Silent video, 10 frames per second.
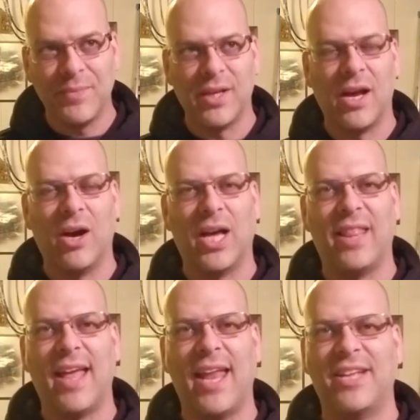you know,
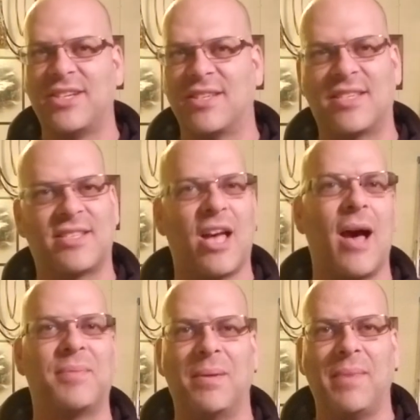and then it just
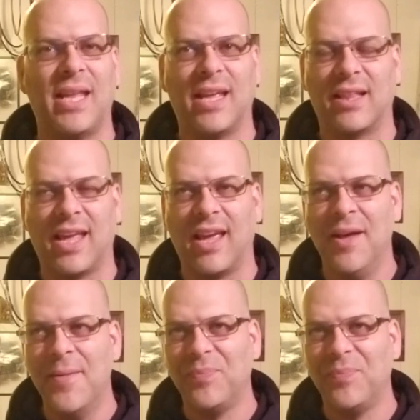stopped immediately.